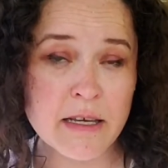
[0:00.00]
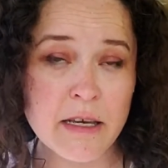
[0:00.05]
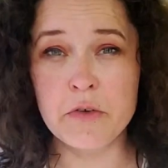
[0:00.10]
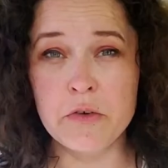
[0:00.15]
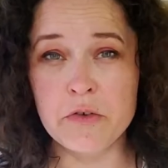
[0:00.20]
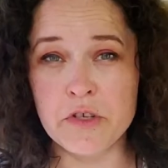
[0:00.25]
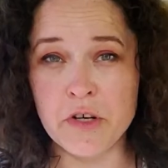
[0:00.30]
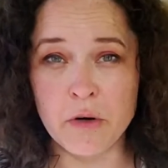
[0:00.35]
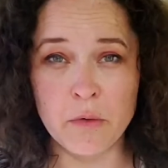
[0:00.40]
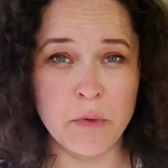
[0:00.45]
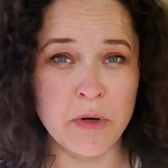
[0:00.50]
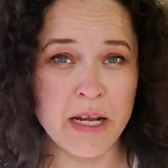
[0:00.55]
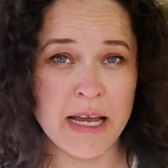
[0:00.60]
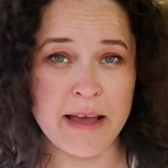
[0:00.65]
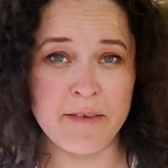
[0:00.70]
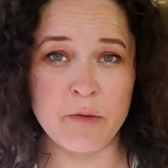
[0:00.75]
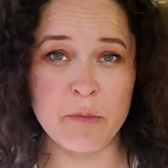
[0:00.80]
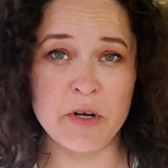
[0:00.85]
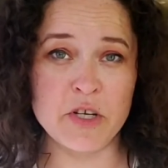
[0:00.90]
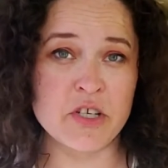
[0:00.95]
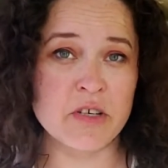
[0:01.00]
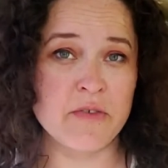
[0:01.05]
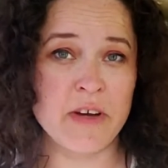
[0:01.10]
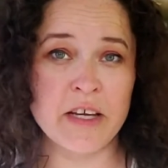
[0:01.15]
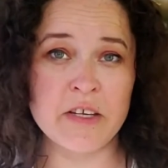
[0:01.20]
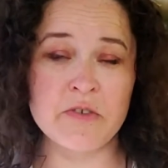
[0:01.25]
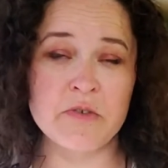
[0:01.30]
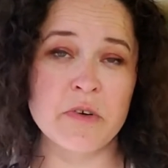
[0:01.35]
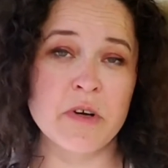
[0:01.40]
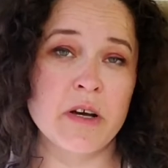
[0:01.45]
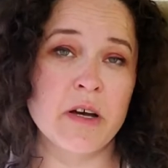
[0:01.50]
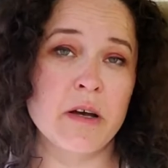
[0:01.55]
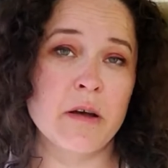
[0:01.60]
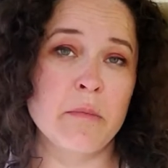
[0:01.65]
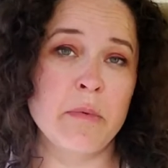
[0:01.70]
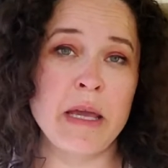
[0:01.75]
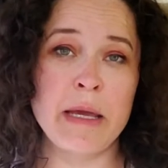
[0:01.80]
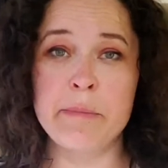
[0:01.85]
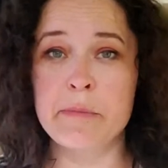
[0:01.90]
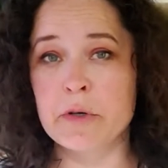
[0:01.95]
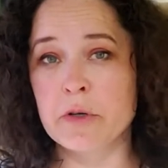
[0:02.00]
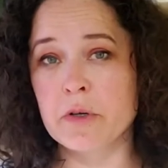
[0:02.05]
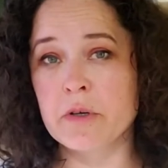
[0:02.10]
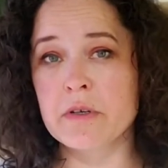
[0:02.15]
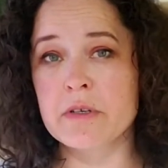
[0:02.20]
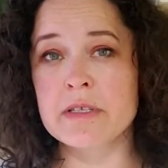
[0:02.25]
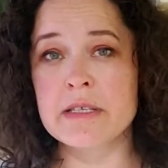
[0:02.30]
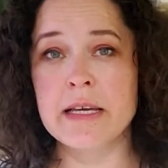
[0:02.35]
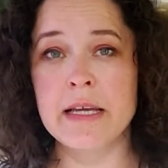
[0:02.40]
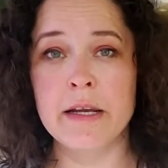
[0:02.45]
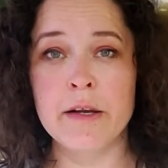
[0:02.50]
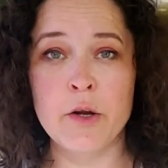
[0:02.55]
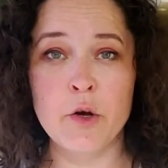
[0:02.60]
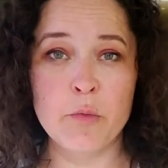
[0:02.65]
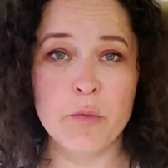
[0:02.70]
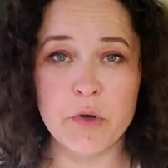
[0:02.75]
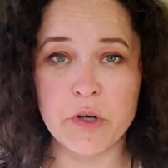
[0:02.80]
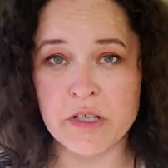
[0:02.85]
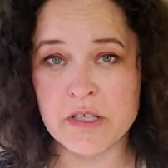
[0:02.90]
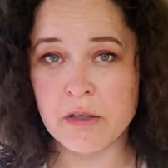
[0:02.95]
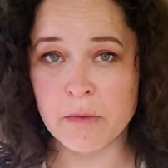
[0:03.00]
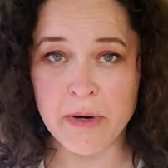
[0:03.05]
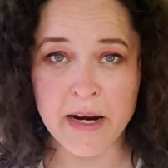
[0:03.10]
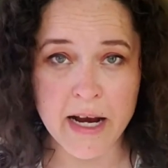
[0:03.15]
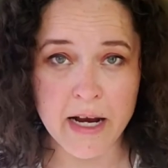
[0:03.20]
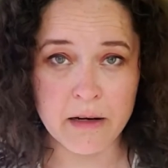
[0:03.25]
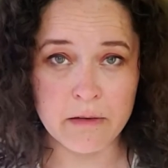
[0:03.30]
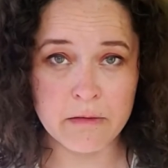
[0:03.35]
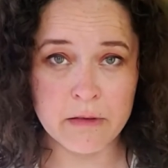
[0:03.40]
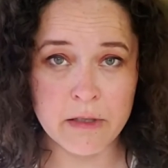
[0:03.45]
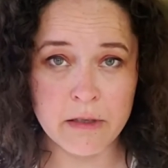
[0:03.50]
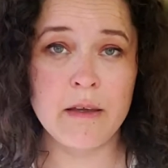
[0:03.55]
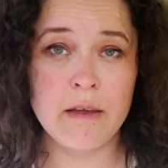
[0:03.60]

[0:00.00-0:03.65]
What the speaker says: You don't want to have a bunch of extra papers and notebooks around.